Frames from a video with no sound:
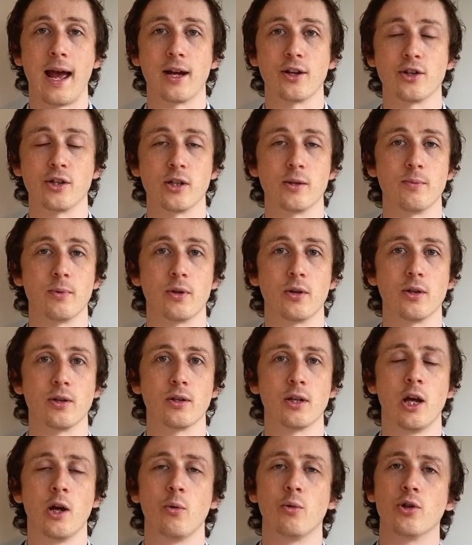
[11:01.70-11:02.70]
actions, because
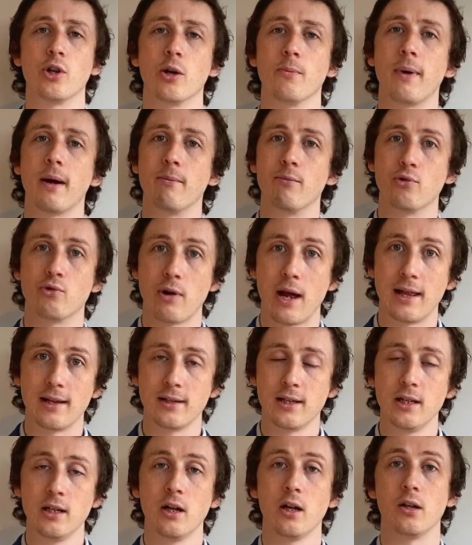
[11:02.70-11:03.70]
we're talking about
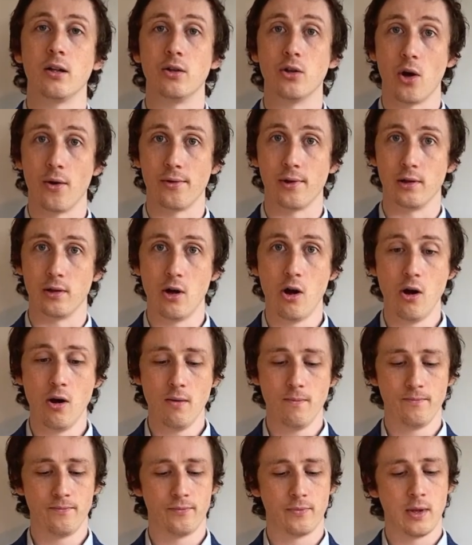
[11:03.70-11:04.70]
morality, not the
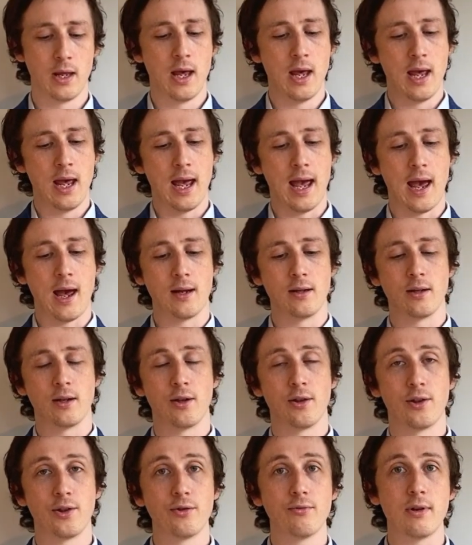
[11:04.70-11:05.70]
law. And
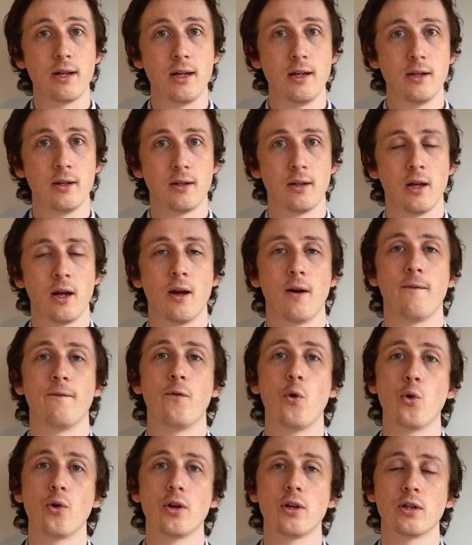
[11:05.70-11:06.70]
3,
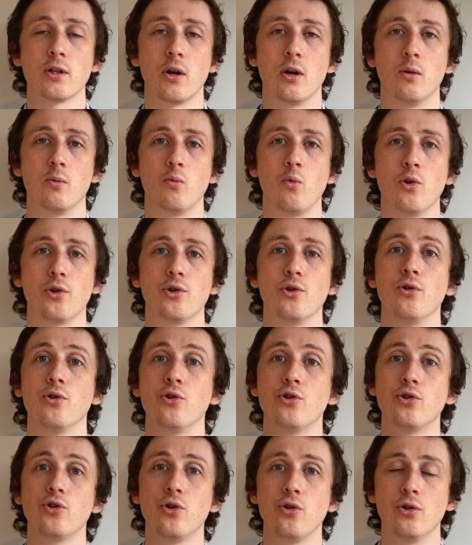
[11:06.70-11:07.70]
focus on what you
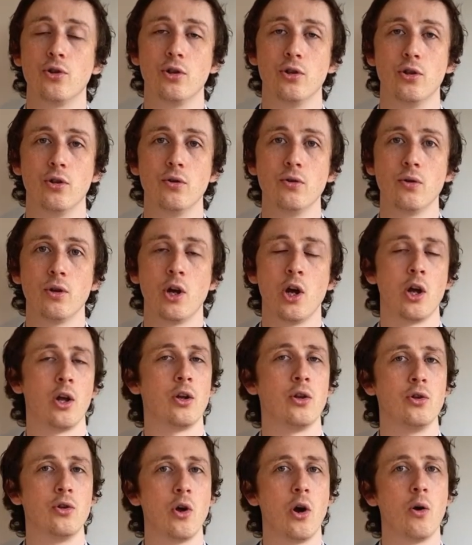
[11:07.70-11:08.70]
should do,
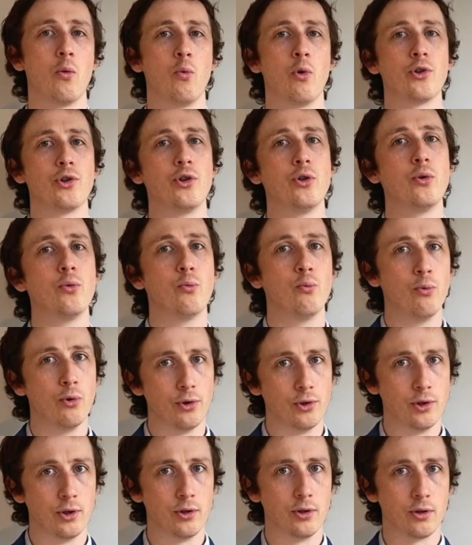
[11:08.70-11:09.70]
not what you
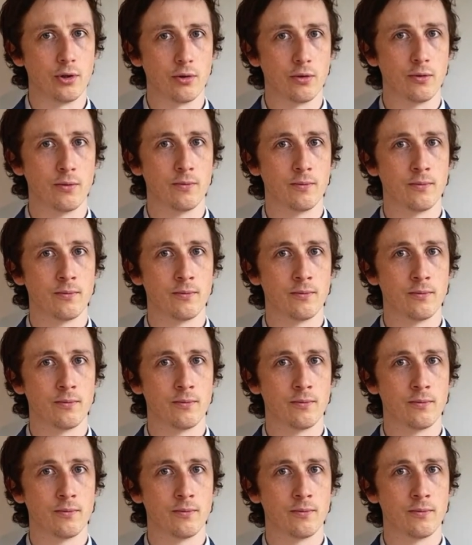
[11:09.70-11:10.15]
would do.